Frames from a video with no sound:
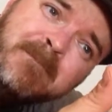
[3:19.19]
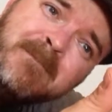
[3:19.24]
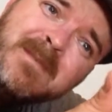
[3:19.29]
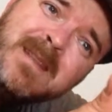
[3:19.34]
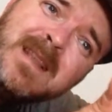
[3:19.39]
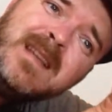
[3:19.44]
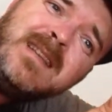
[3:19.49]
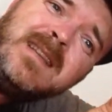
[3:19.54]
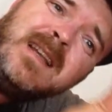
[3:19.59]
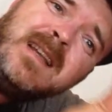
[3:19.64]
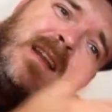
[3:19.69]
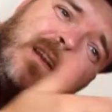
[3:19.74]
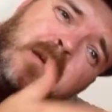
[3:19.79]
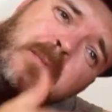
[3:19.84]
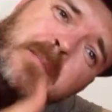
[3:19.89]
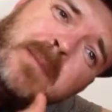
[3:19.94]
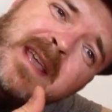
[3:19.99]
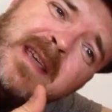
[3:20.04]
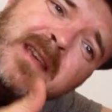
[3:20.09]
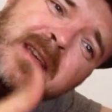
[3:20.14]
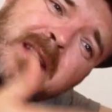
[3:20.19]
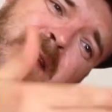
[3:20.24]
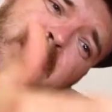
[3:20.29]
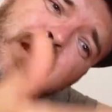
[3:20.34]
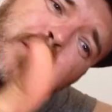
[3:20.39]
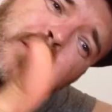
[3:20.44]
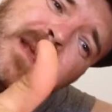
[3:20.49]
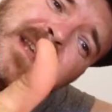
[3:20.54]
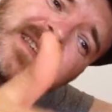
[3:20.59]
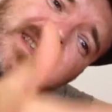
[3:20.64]
It's you're a
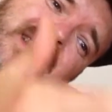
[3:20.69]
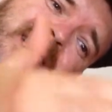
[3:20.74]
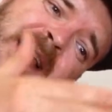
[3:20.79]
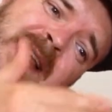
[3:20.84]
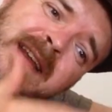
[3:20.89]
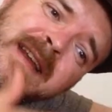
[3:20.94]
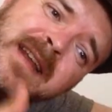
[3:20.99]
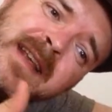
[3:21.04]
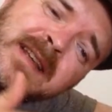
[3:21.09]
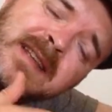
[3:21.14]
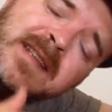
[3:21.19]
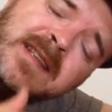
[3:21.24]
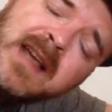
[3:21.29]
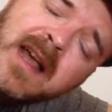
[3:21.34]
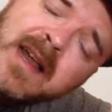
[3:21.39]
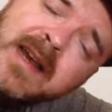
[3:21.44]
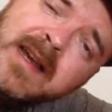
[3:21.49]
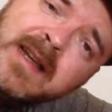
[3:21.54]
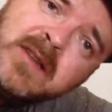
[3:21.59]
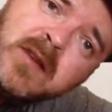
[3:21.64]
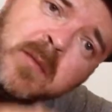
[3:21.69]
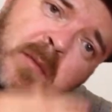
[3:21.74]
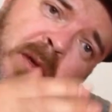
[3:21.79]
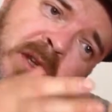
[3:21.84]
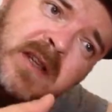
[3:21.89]
little bit standing aside. It's almost